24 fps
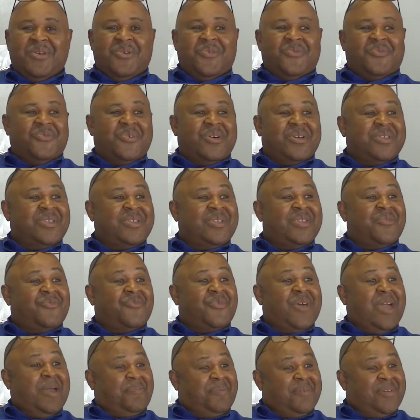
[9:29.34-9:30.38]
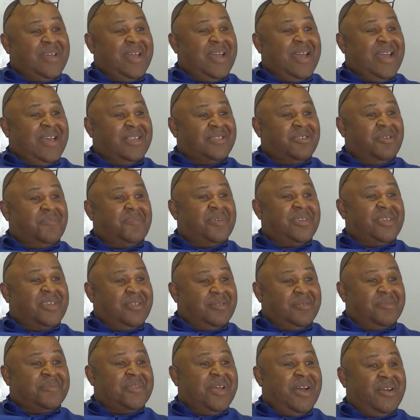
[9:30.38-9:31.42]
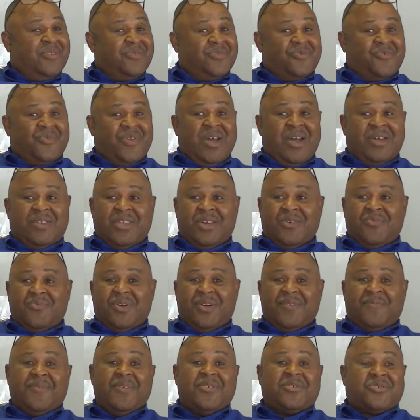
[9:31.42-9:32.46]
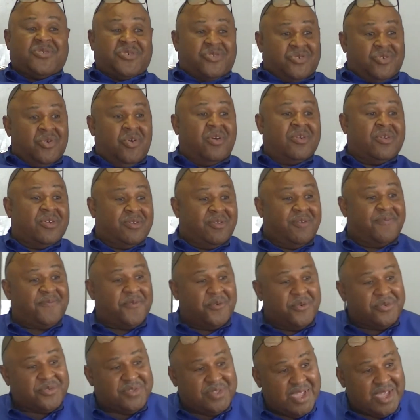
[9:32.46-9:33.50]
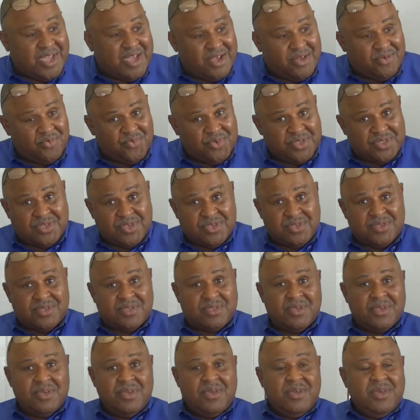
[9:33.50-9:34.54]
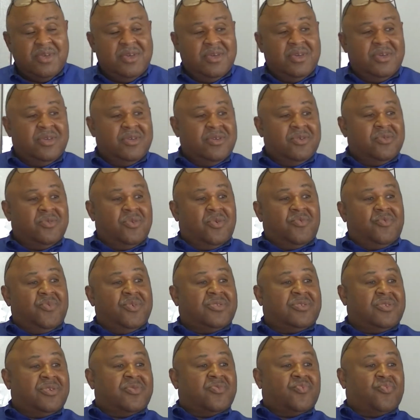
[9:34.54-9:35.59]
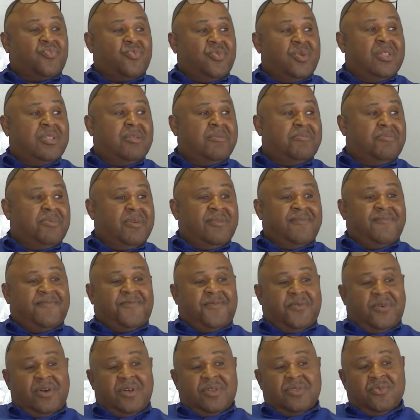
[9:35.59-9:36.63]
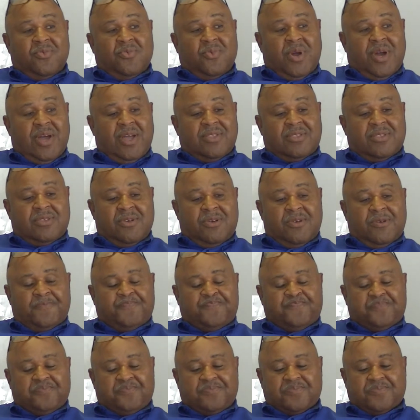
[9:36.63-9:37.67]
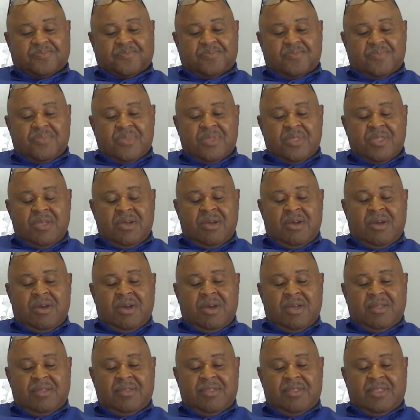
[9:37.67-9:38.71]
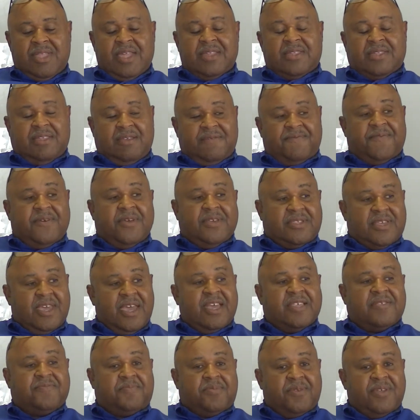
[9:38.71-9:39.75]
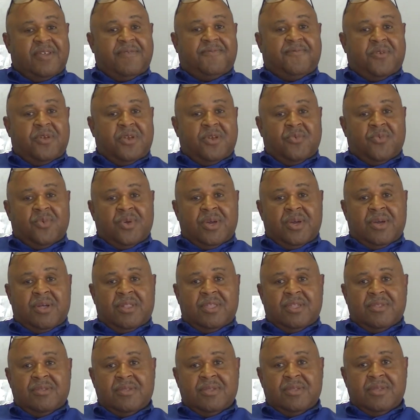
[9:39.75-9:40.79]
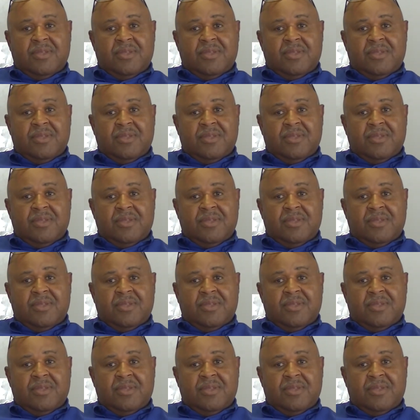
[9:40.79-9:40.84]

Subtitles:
running and wrapping guys up and getting them down on the ground that way, short of a first down, which has really been fun to watch. So that defense has played very well,